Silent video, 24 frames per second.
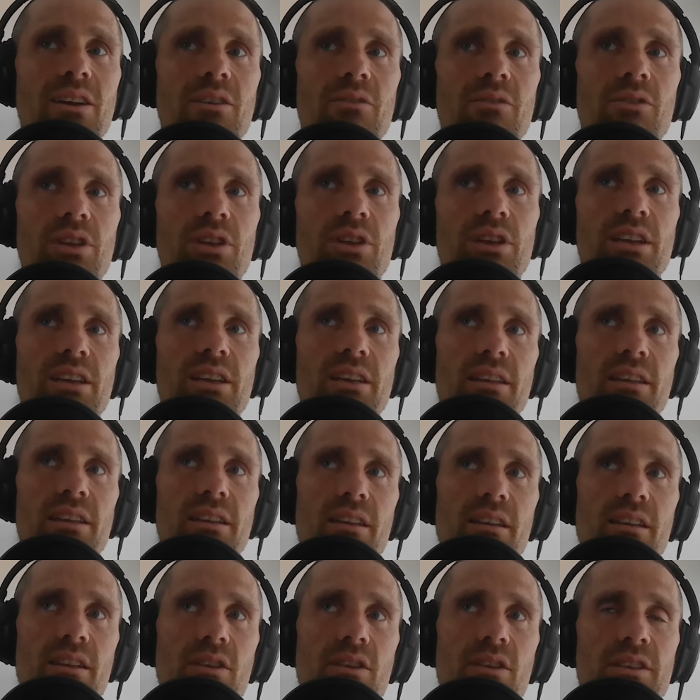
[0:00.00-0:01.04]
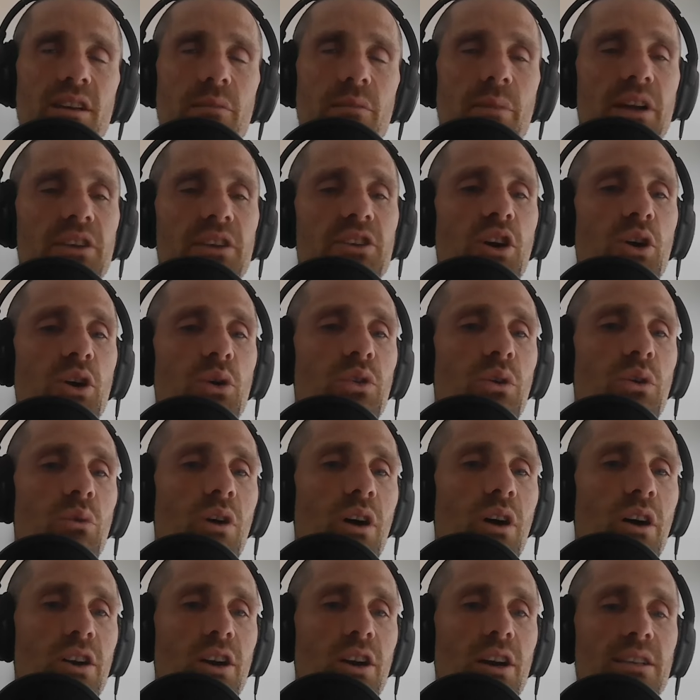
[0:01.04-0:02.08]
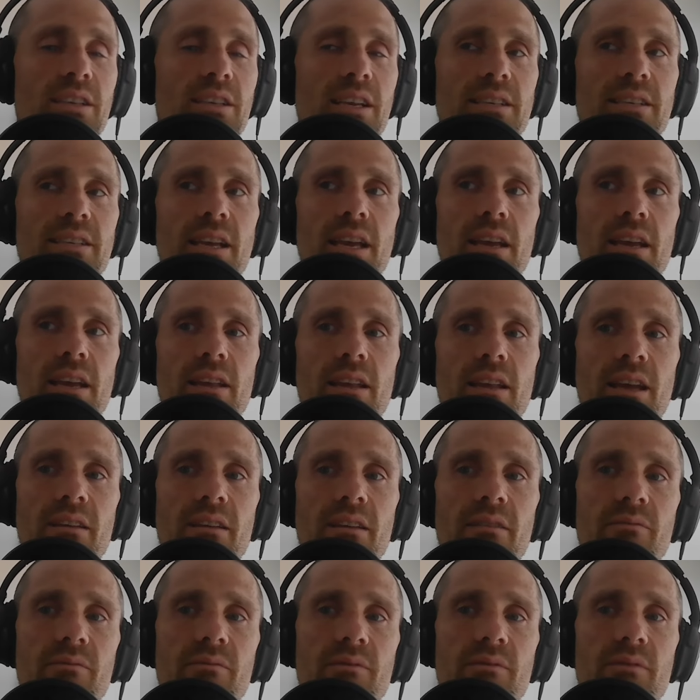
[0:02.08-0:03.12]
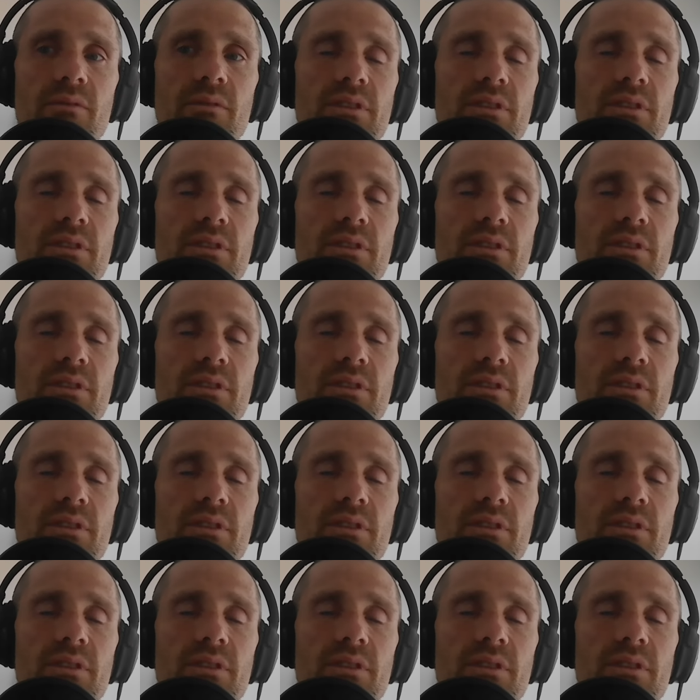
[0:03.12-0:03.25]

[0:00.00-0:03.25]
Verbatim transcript: really you know dip my toe in the water as they say and then